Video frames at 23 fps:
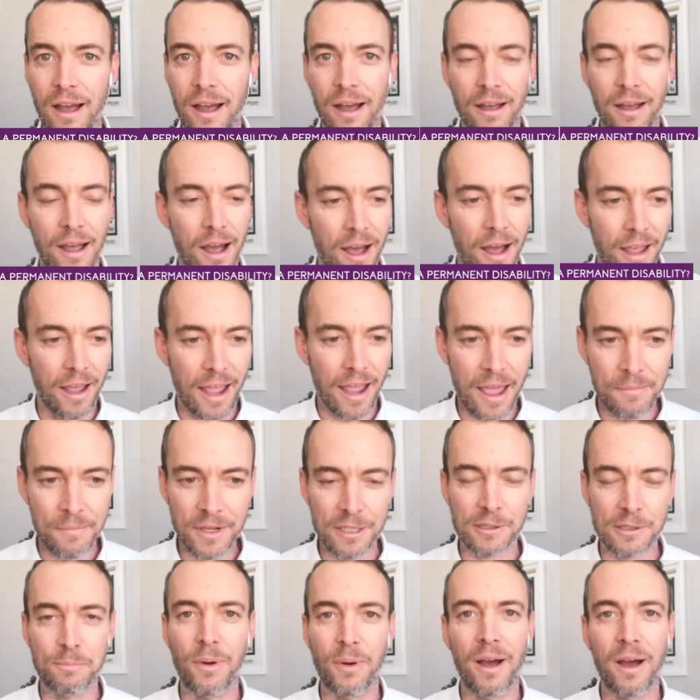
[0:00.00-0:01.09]
I am
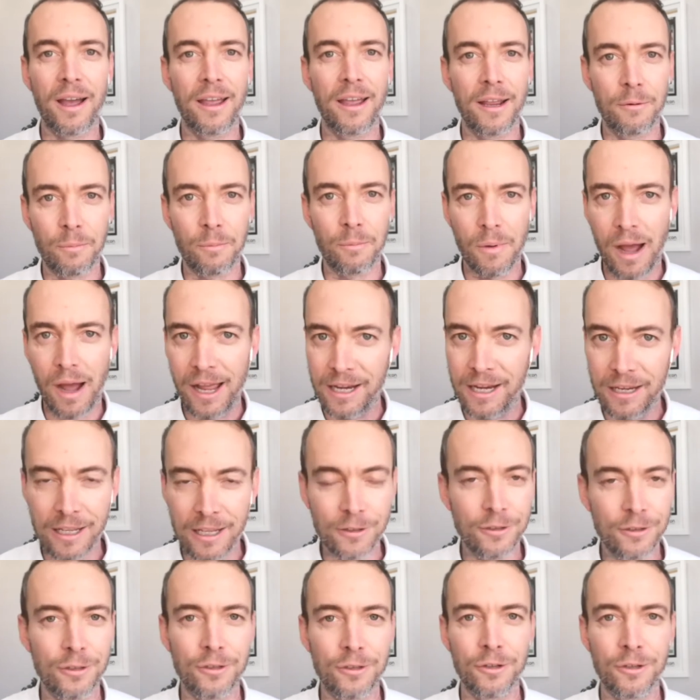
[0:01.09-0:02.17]
inspired, I need to
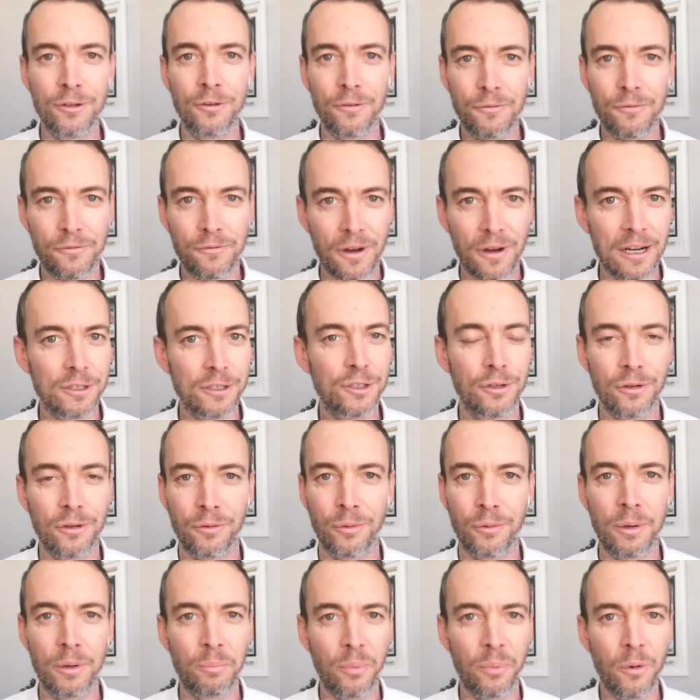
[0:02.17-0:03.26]
do functional
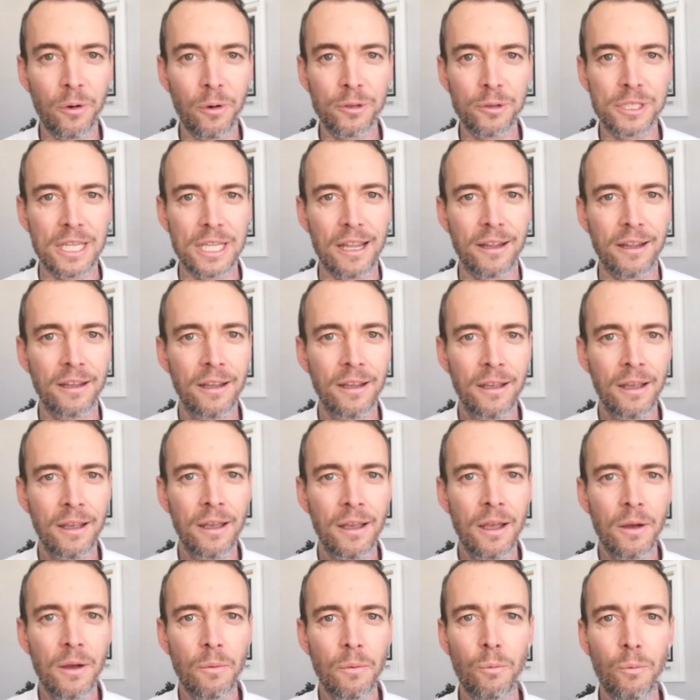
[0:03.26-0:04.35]
reporting.
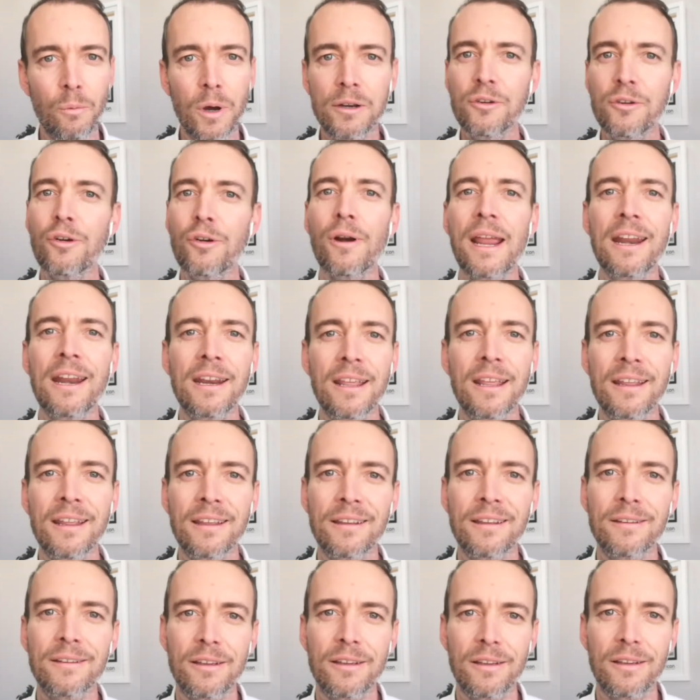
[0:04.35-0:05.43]
What training,
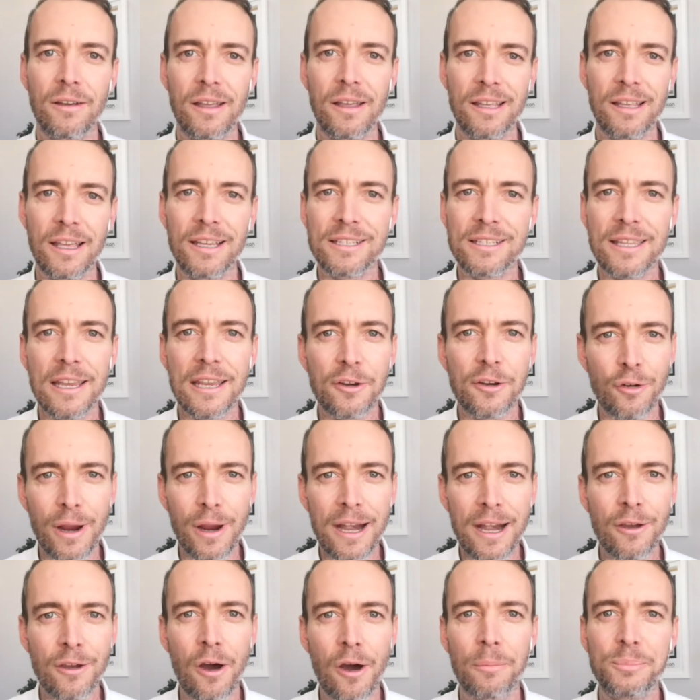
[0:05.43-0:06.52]
is there training
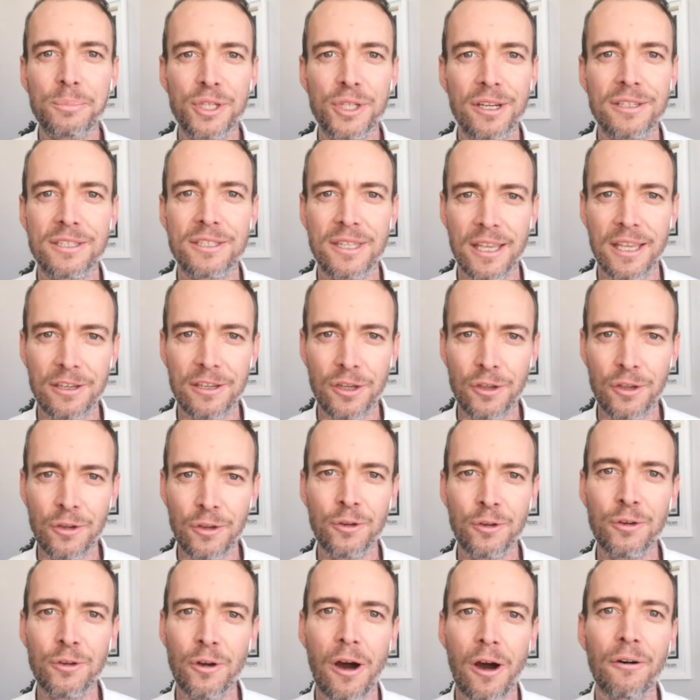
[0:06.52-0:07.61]
options that you
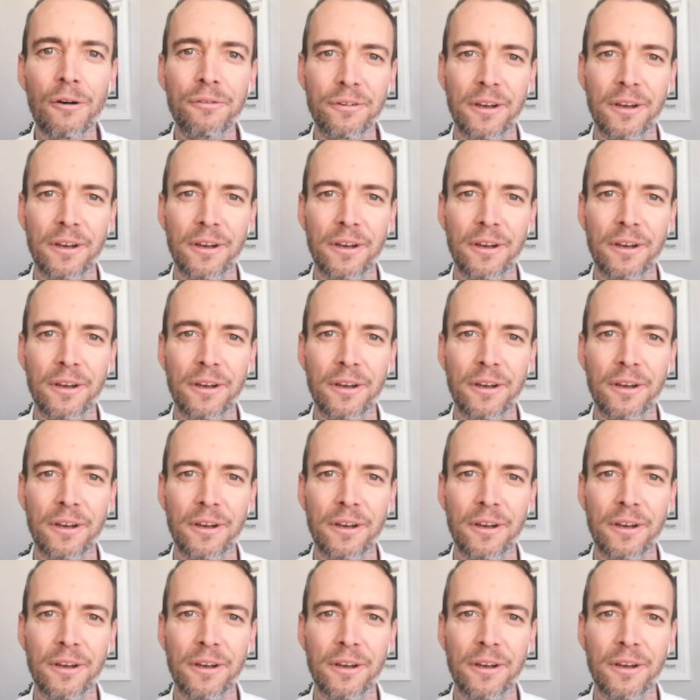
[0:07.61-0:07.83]
offer?